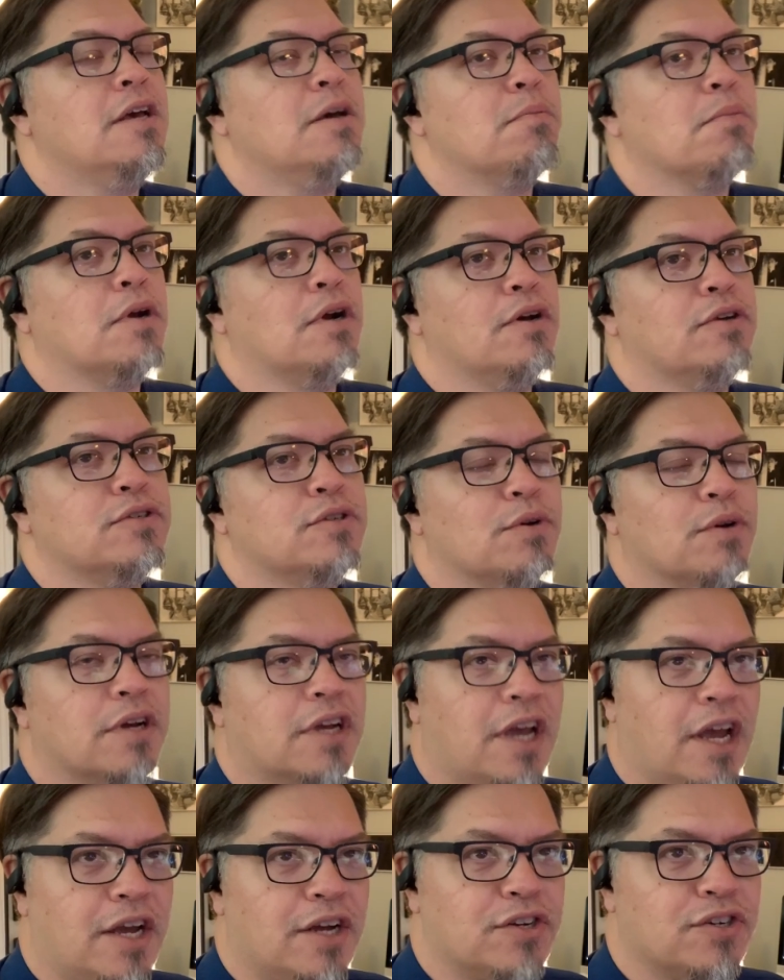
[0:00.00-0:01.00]
but also
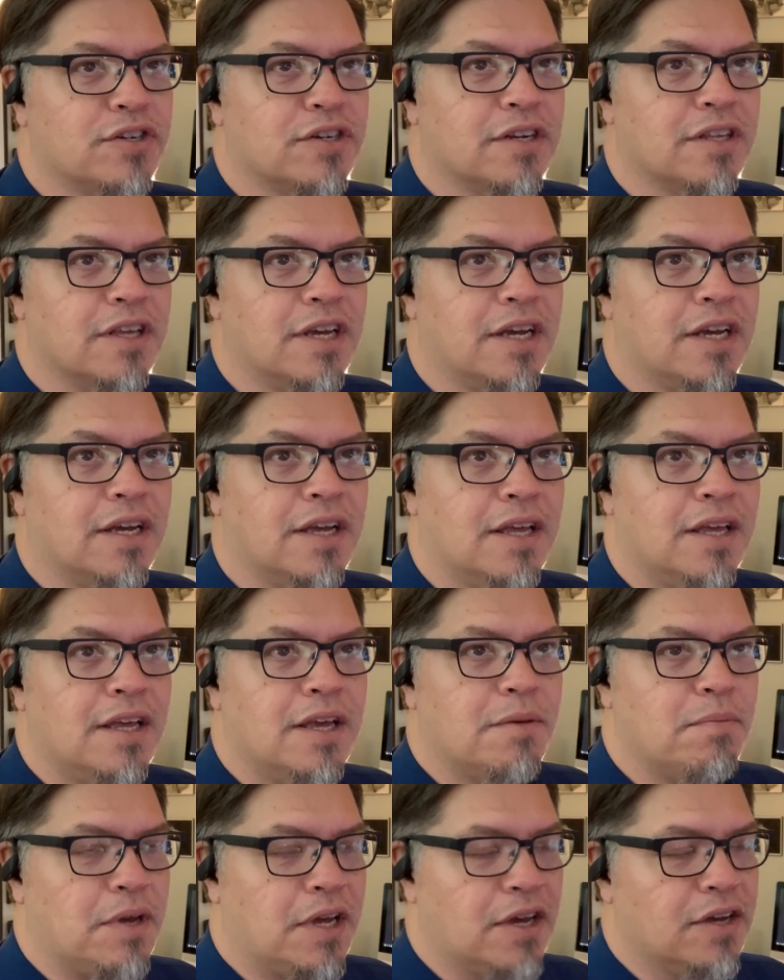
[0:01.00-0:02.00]
occasionally,
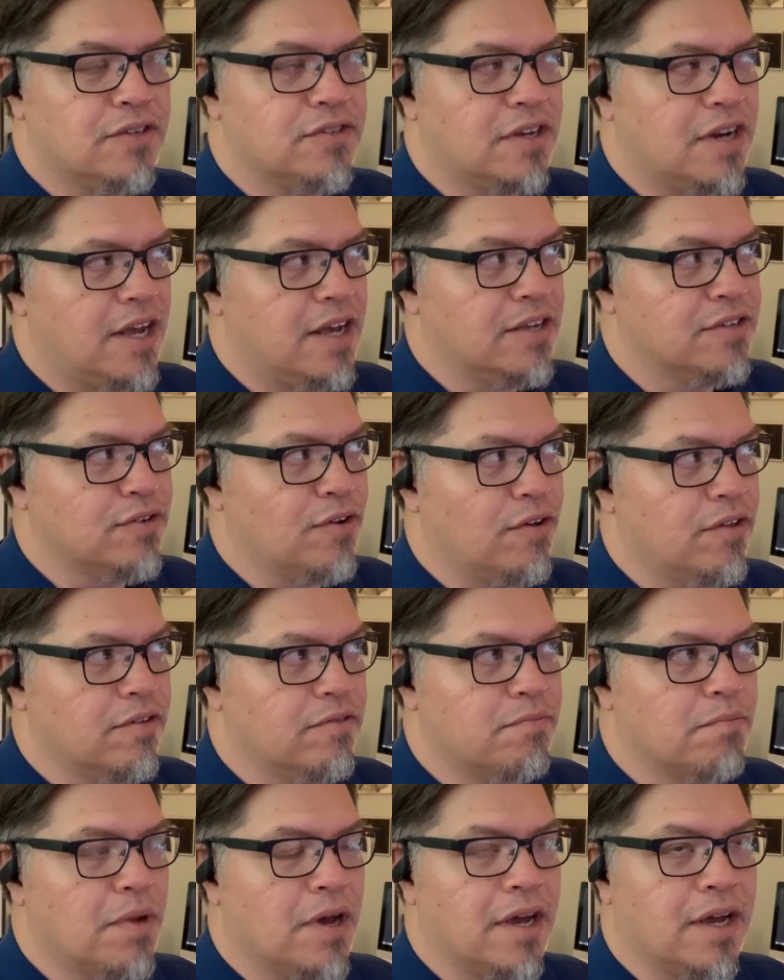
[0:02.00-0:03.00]
because it has all of
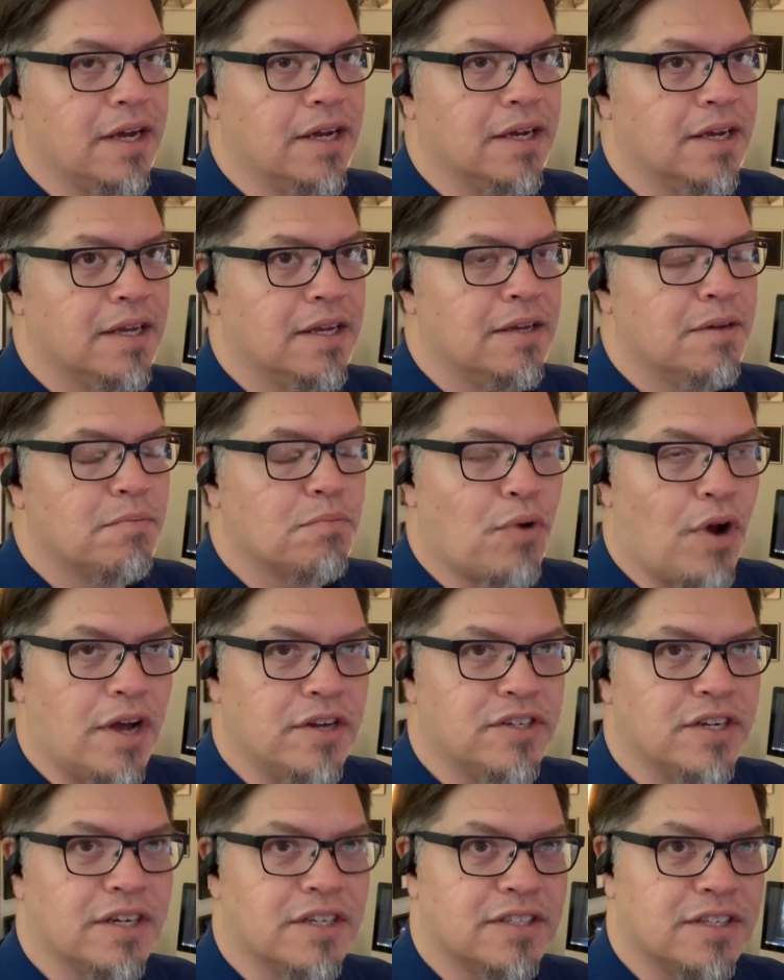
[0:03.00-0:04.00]
my
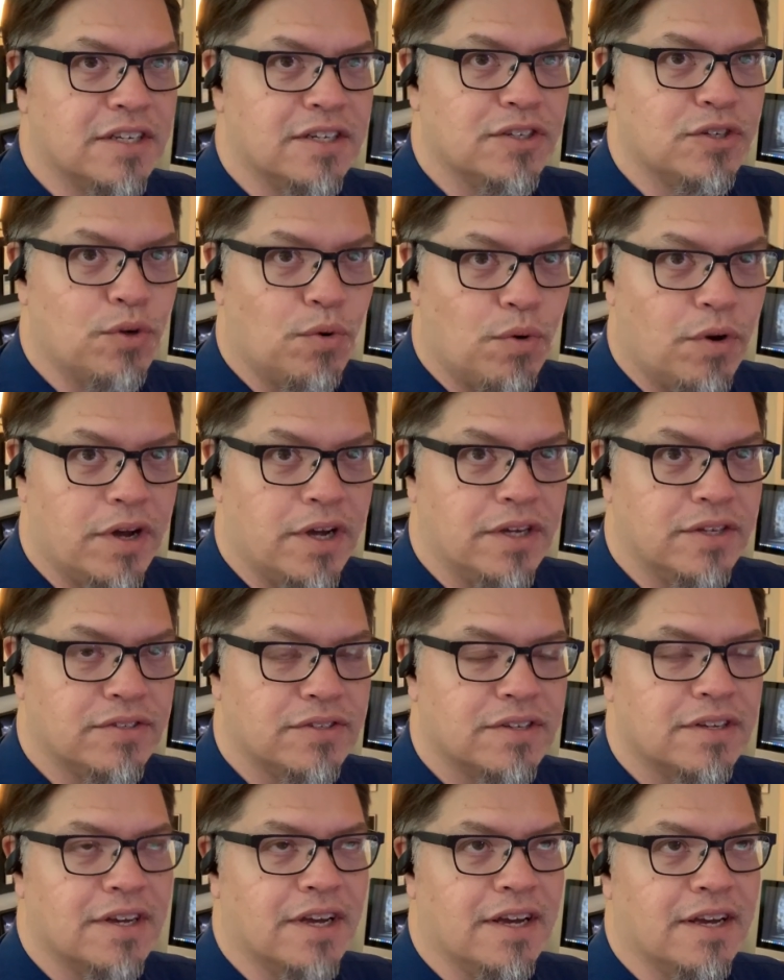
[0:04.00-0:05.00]
projects and
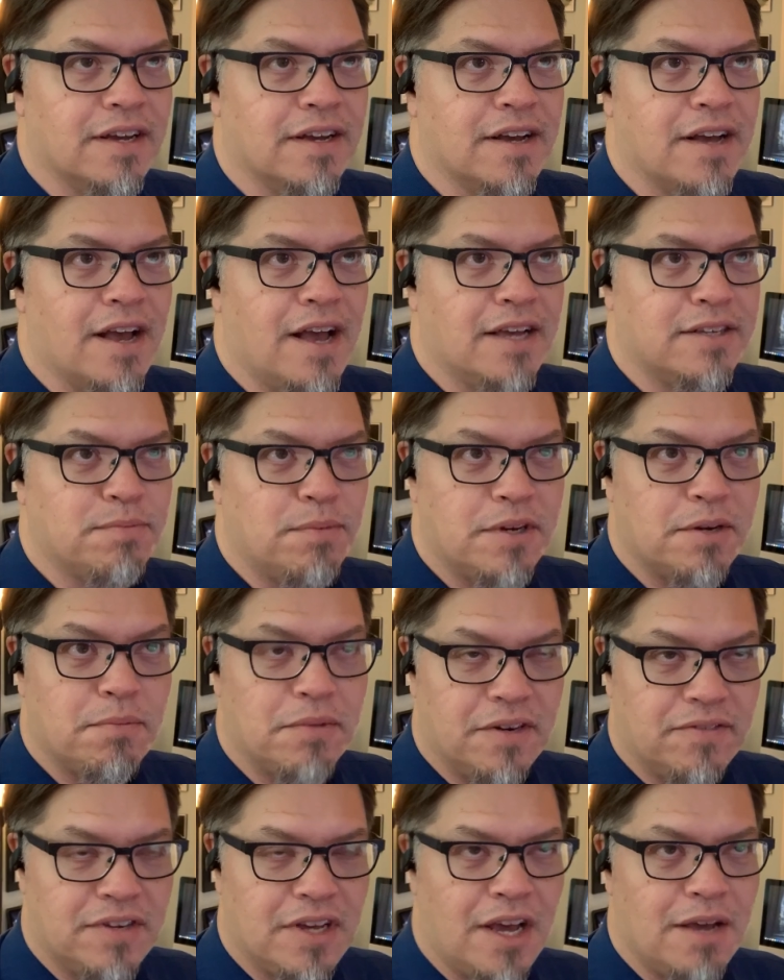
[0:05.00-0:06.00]
toys, uh, I spend a bit
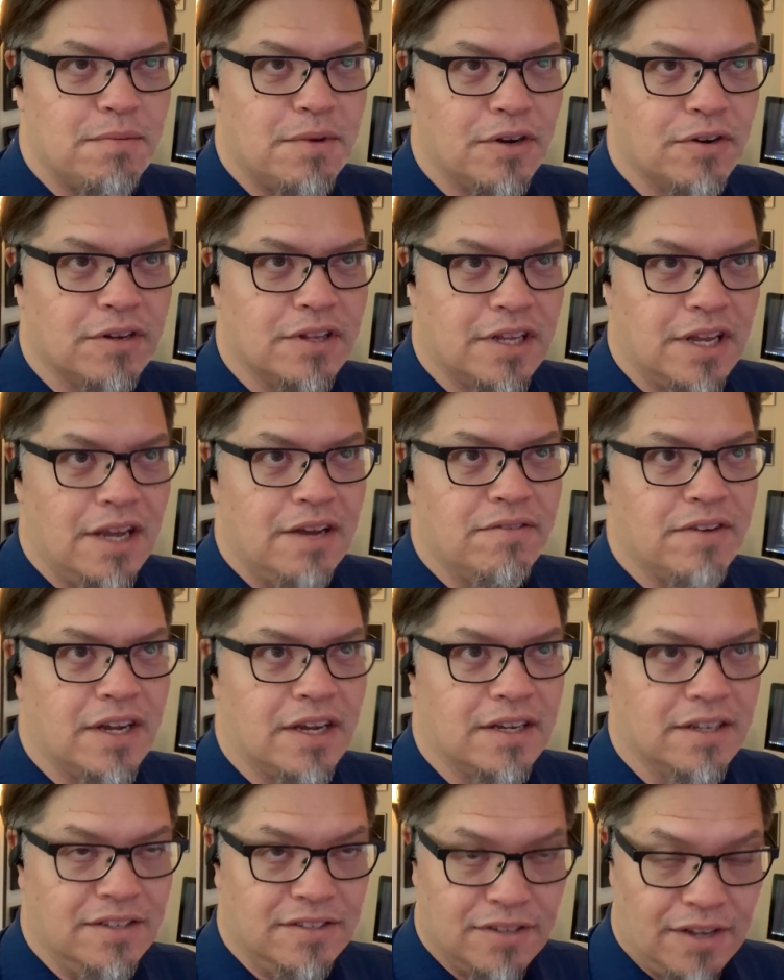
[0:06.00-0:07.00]
of time here in the
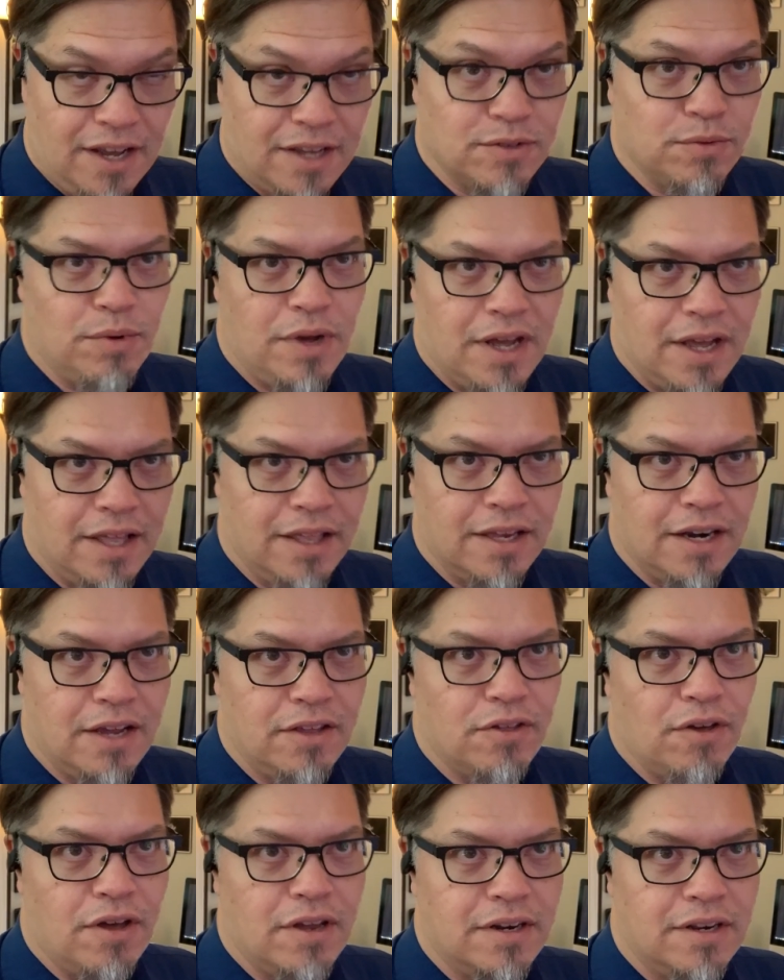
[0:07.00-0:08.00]
evenings as well, and I
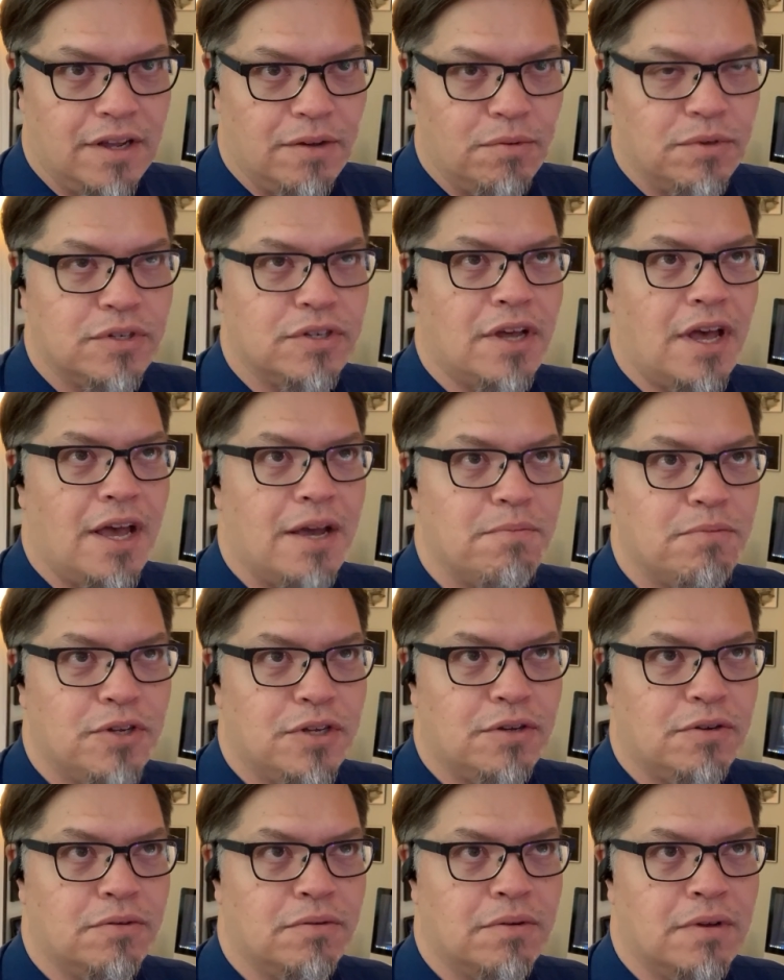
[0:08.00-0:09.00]
thought it was time
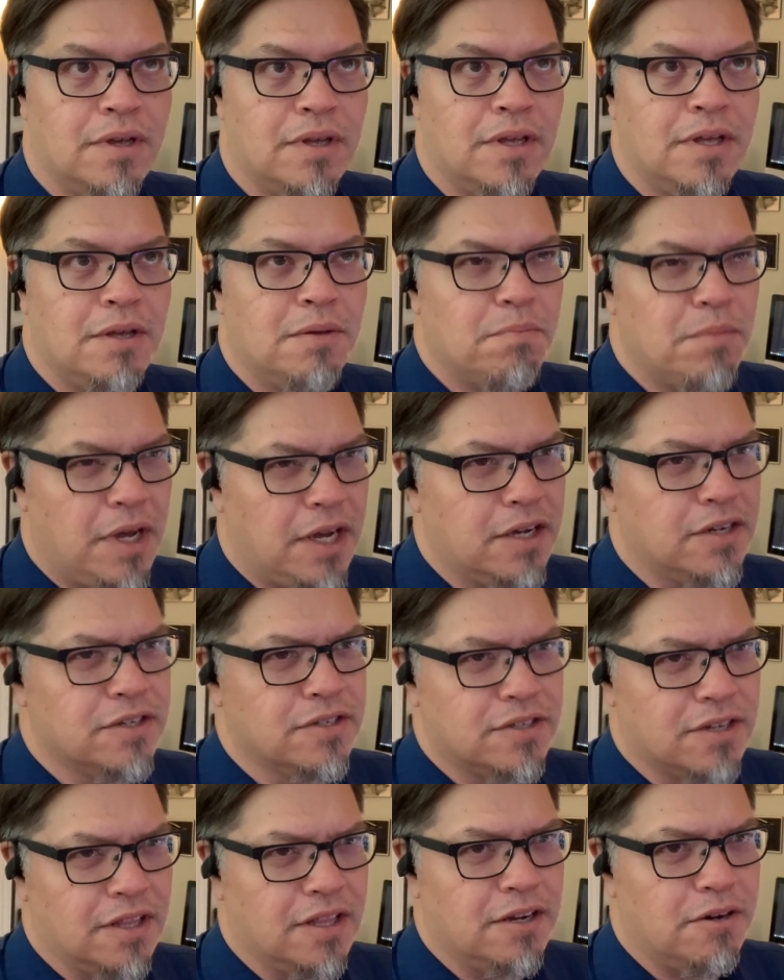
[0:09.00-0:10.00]
to make it
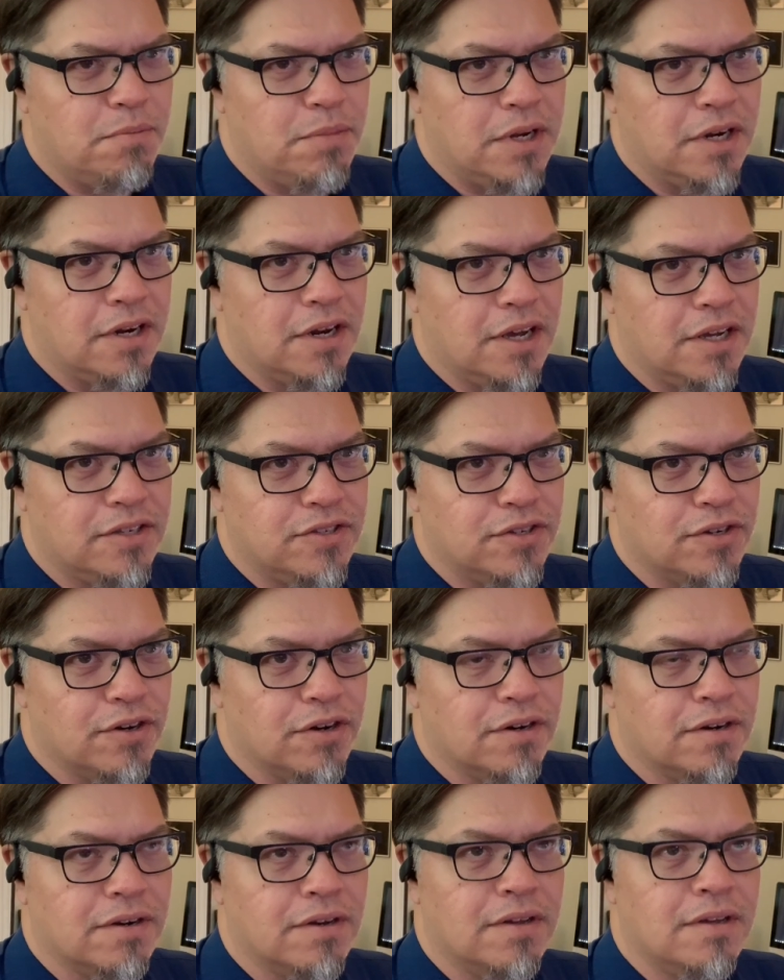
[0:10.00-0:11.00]
just a little bit
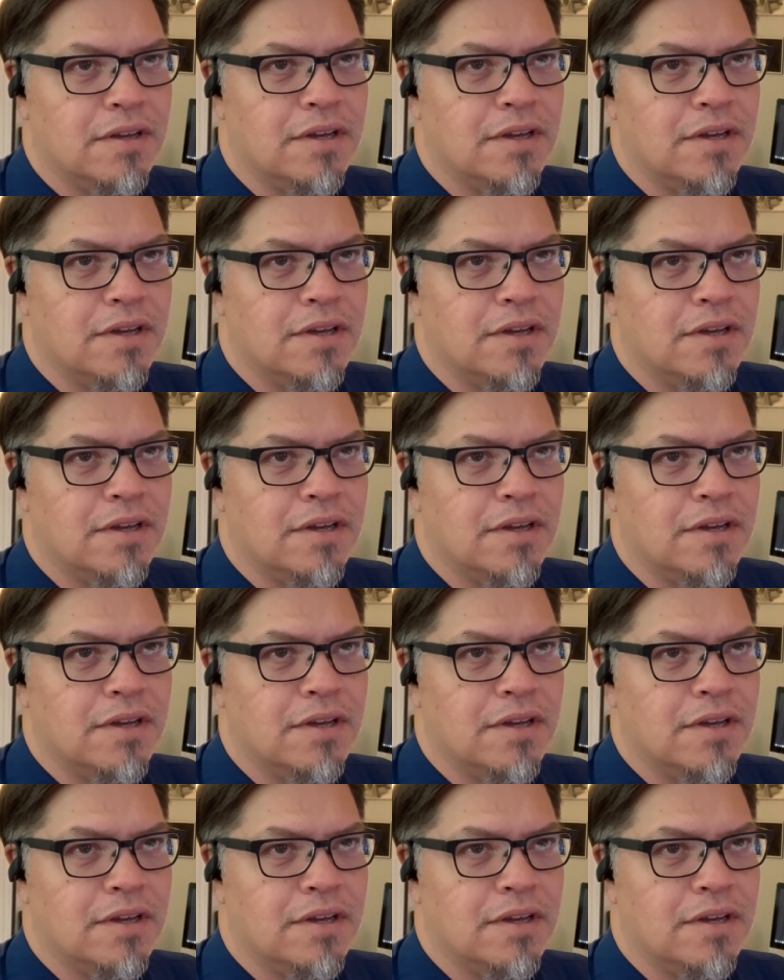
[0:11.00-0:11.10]
nicer,